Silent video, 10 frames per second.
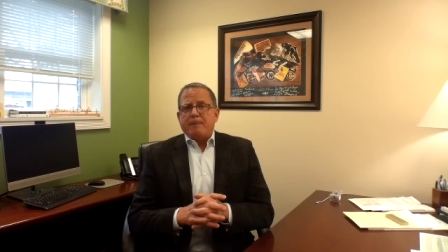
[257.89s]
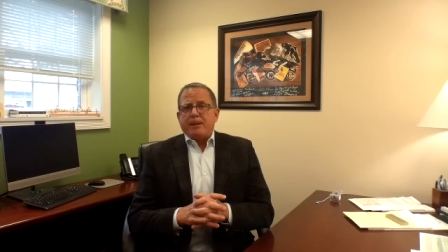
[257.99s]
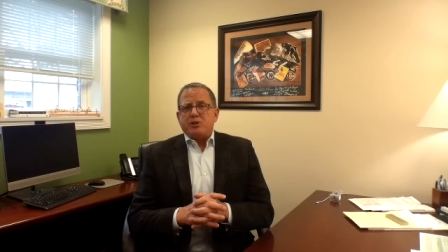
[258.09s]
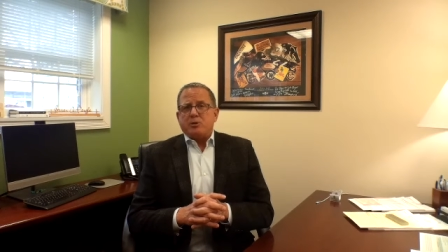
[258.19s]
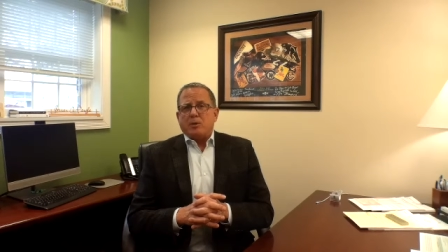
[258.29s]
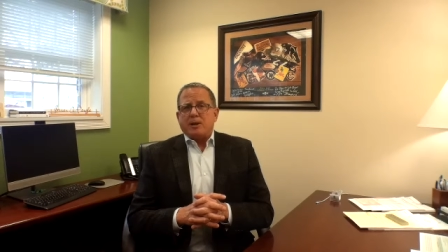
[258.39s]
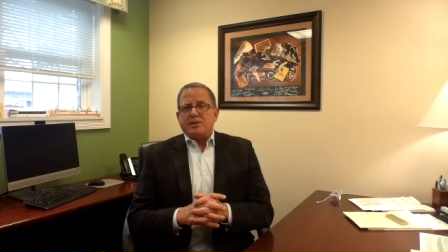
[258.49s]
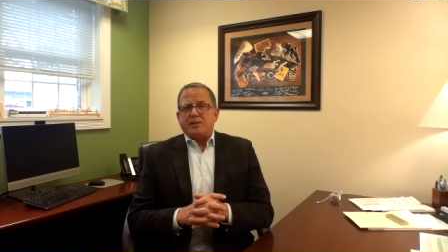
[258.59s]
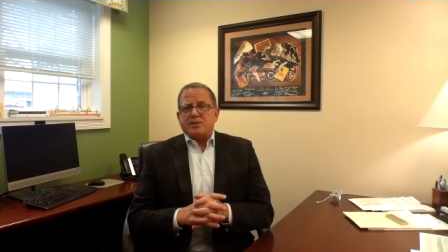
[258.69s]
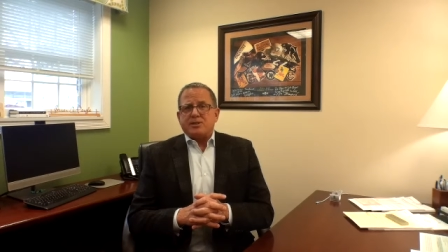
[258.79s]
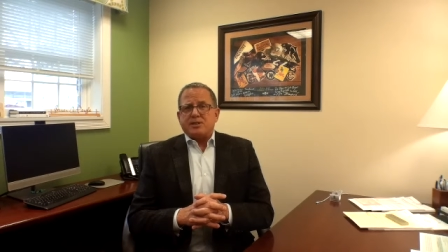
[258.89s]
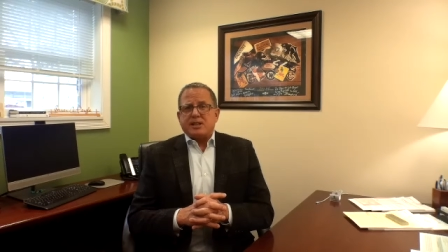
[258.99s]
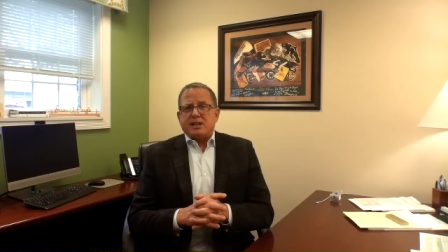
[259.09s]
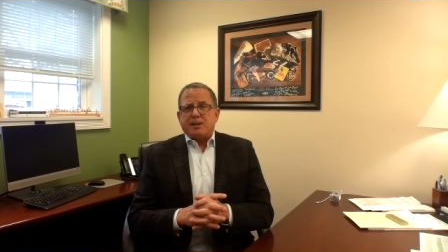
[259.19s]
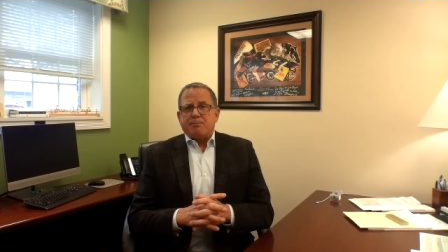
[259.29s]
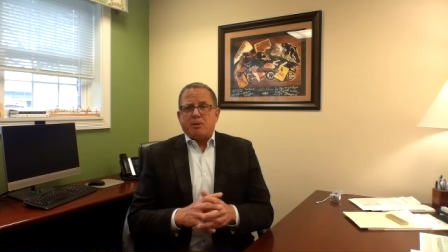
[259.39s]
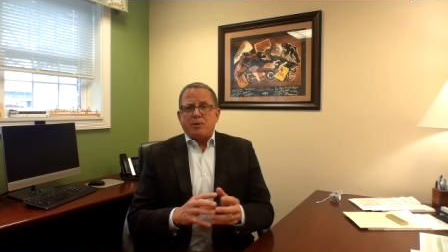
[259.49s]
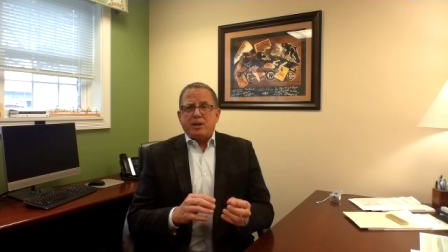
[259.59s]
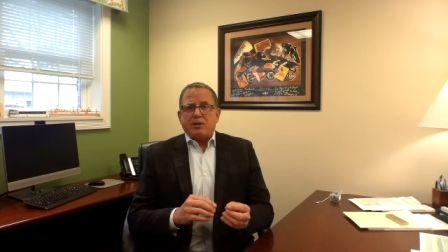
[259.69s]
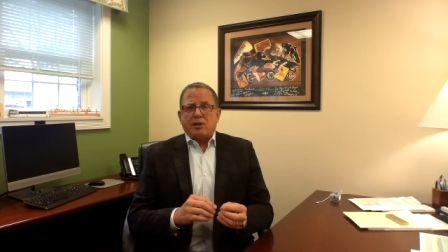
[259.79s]
to our residents, both
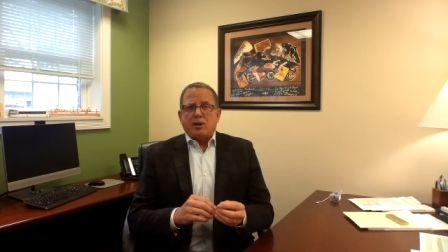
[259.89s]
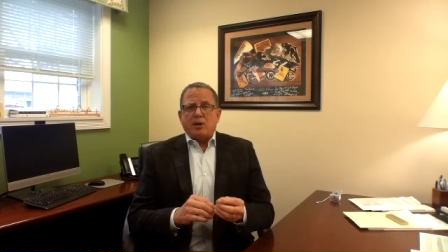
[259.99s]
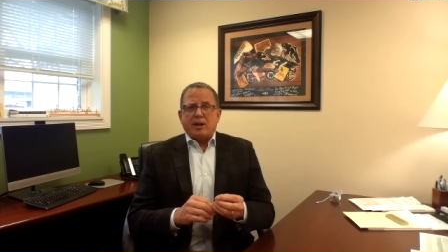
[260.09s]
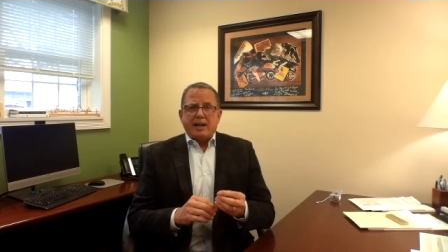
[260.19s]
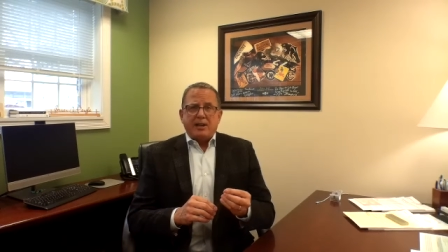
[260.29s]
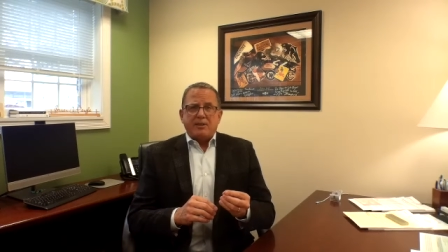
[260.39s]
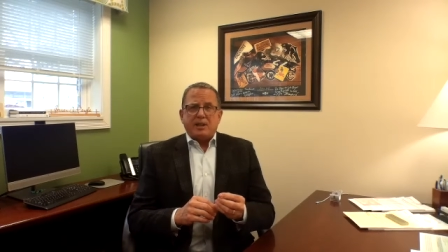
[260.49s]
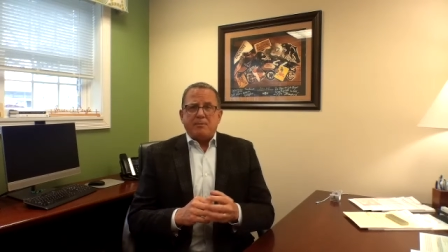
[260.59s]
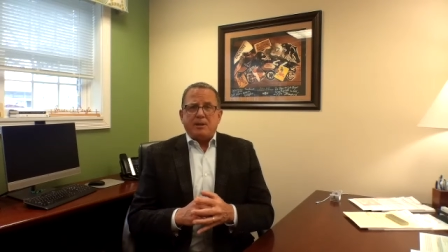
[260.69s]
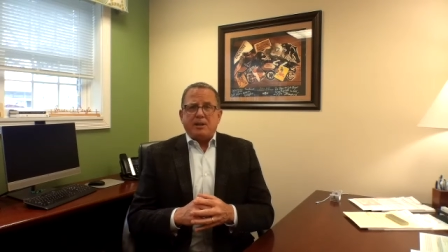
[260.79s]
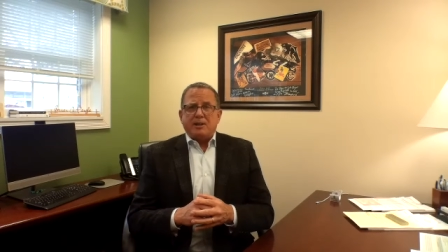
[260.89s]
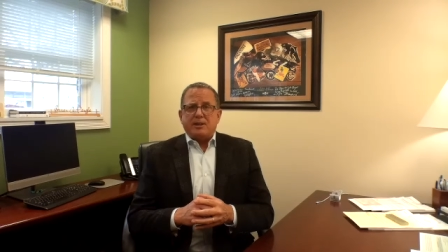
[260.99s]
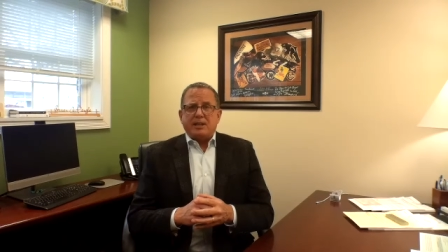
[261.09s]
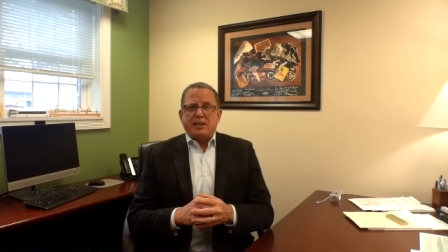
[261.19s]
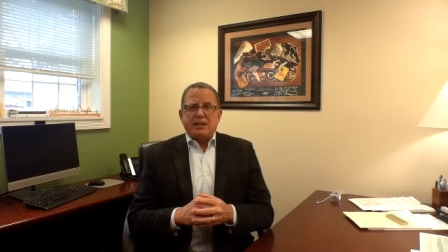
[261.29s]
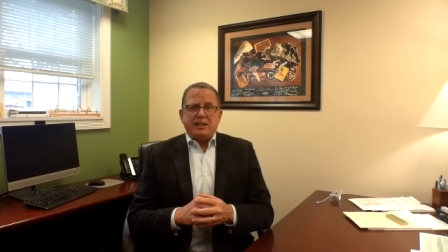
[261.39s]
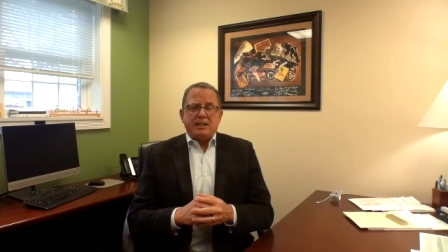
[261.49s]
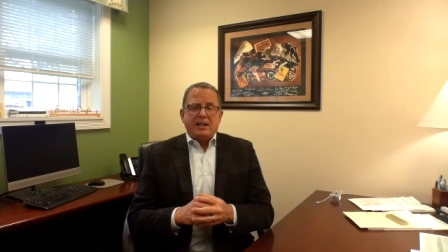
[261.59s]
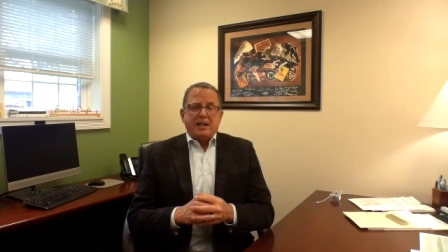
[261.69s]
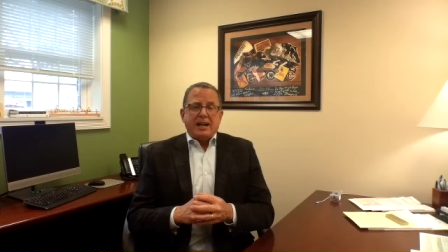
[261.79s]
here at Ckark and out in the community, that need
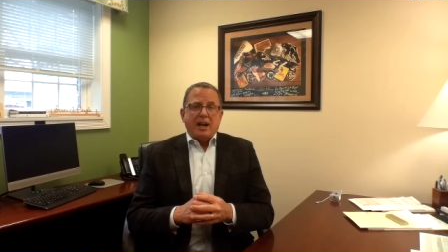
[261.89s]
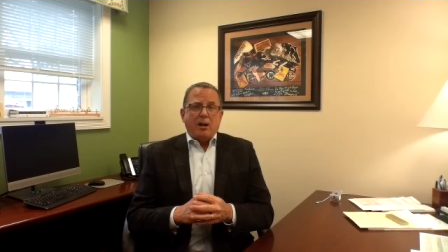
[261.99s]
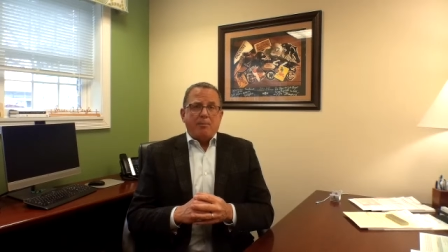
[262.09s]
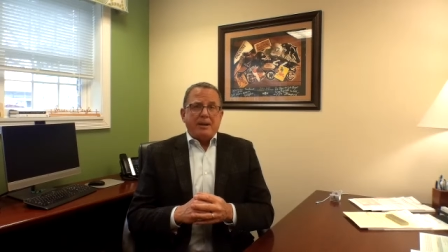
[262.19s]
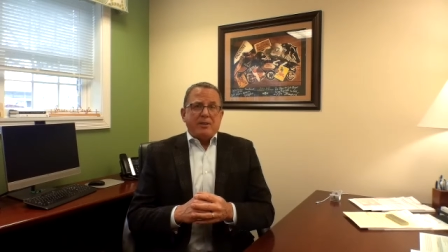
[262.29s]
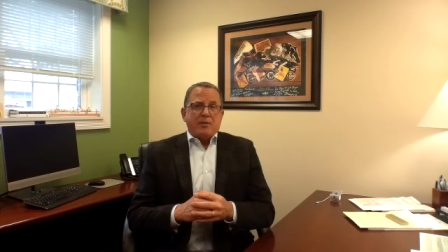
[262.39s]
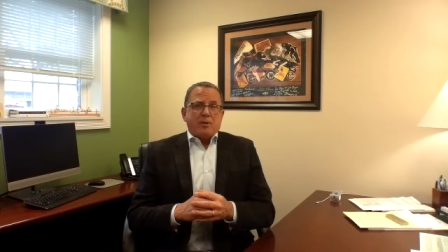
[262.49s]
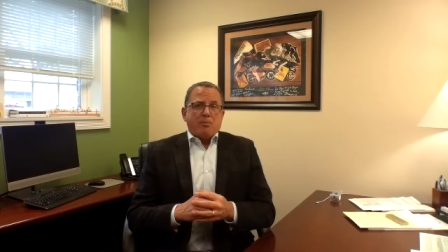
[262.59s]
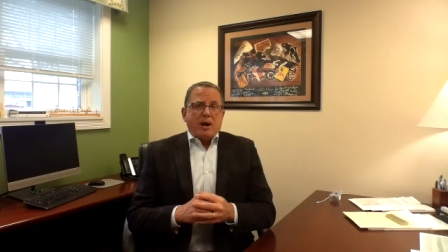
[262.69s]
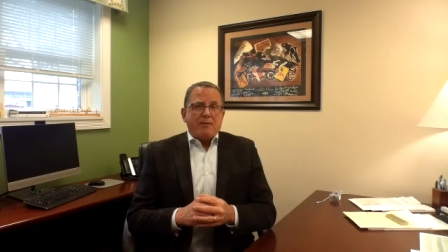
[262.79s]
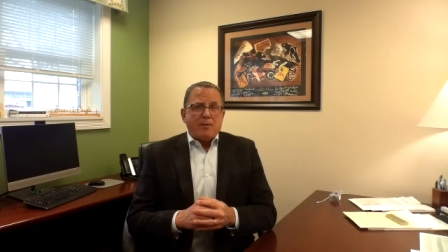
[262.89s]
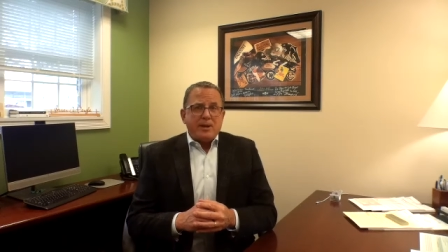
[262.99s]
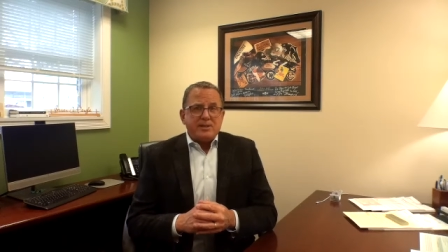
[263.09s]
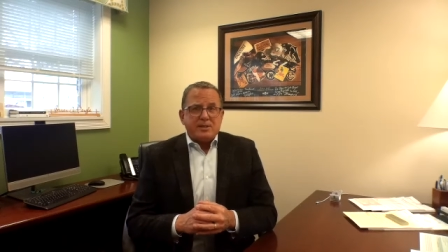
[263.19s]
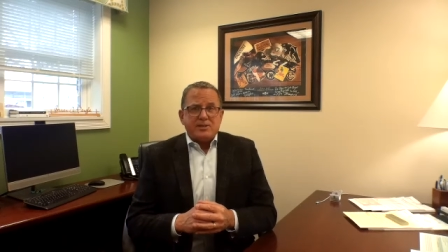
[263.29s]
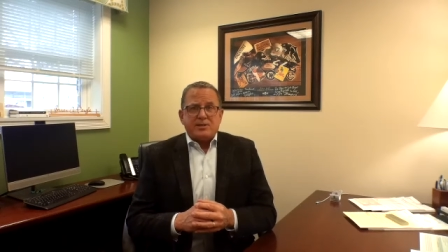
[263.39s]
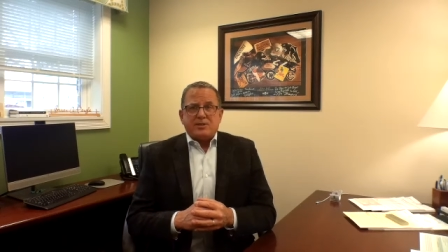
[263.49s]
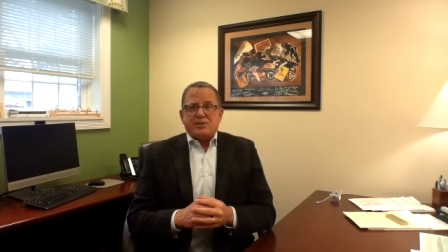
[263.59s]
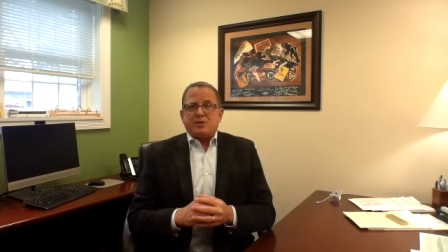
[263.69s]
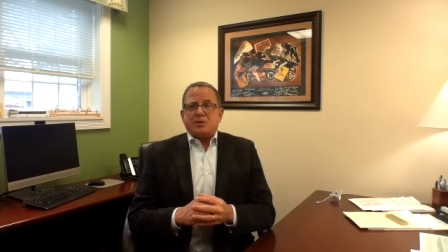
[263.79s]
help in their private
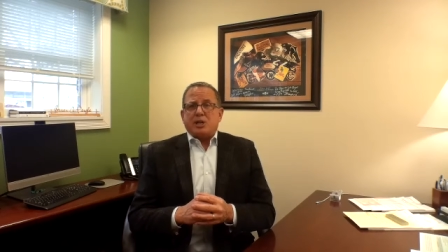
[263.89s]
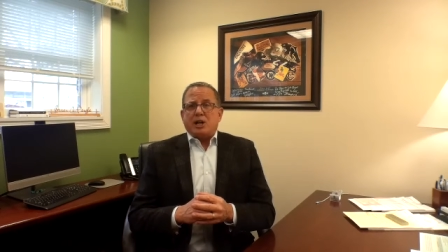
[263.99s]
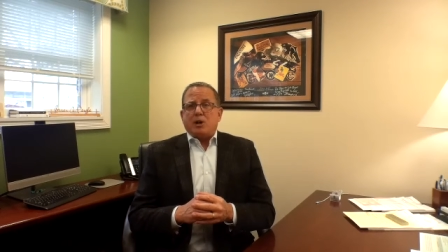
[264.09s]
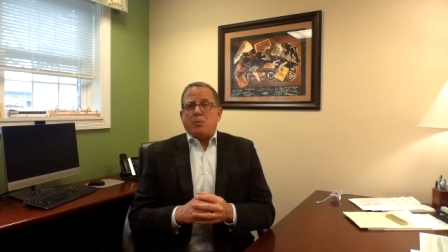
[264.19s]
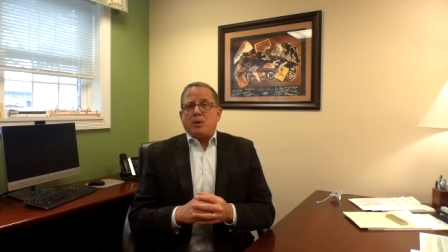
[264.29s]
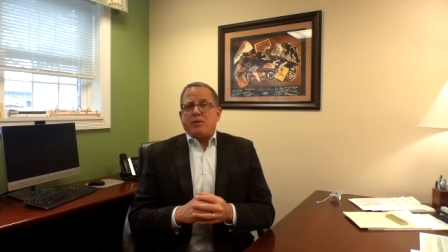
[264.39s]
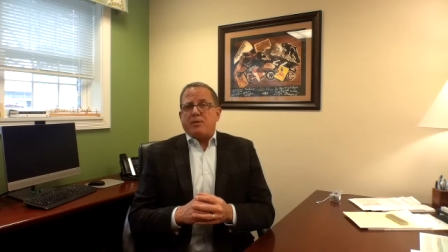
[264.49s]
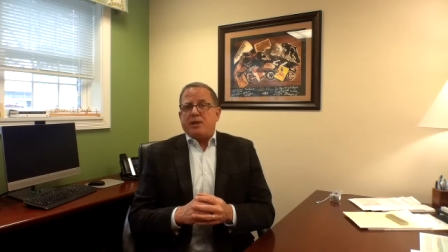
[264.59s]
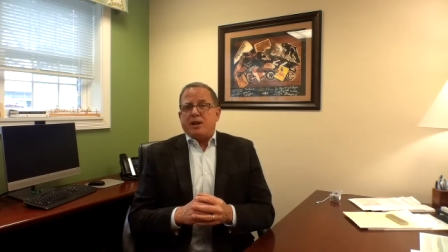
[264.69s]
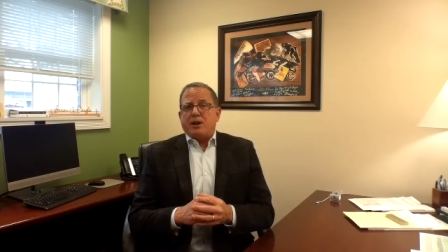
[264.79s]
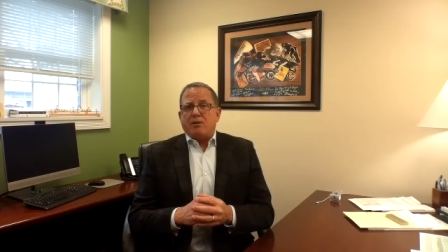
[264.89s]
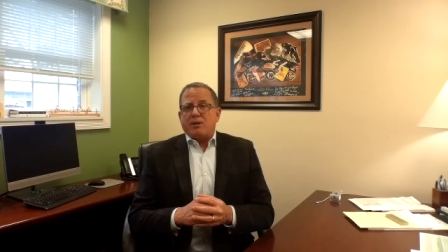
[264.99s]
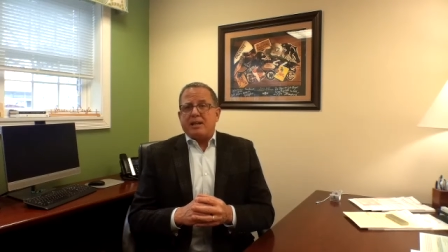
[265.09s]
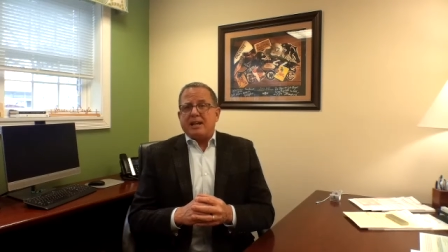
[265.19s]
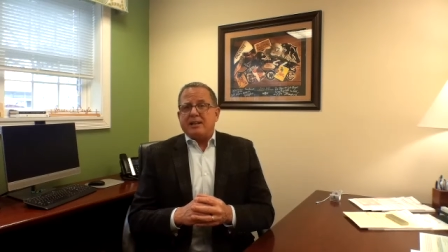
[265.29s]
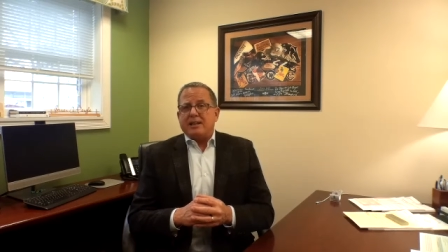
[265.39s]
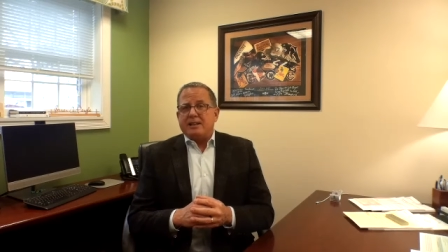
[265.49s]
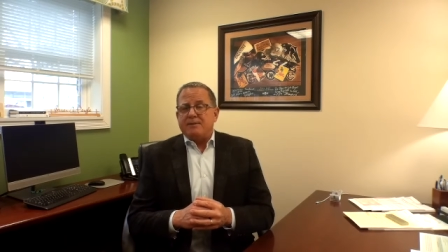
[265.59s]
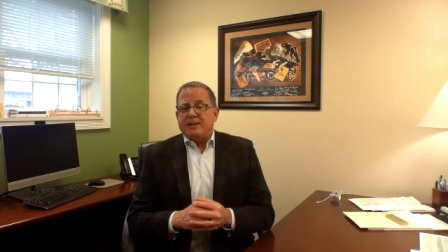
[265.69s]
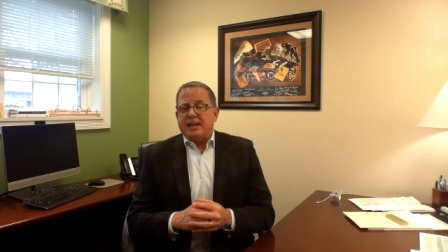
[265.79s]
residences with their daily
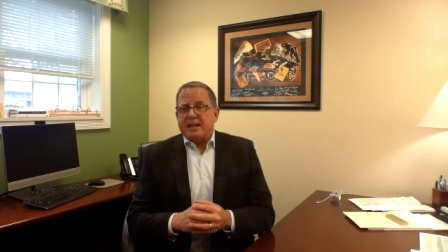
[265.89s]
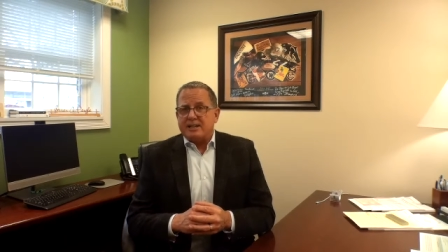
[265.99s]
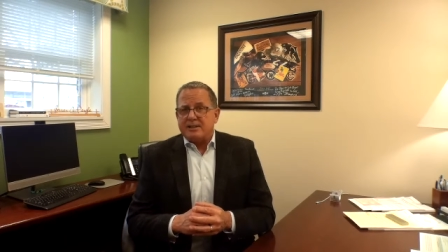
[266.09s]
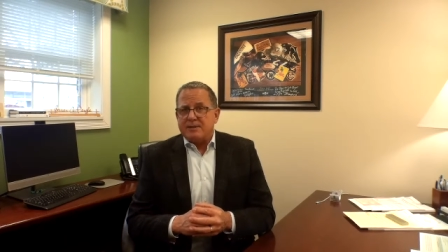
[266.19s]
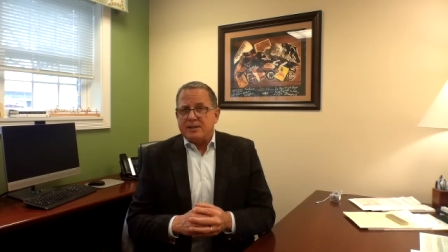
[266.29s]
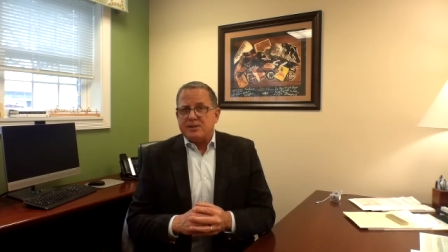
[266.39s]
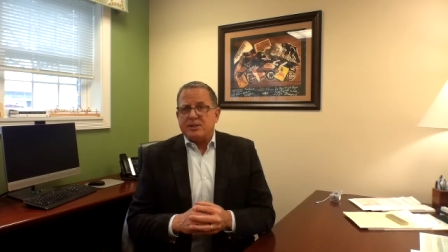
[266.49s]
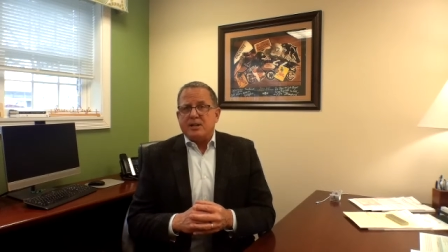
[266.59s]
living activities.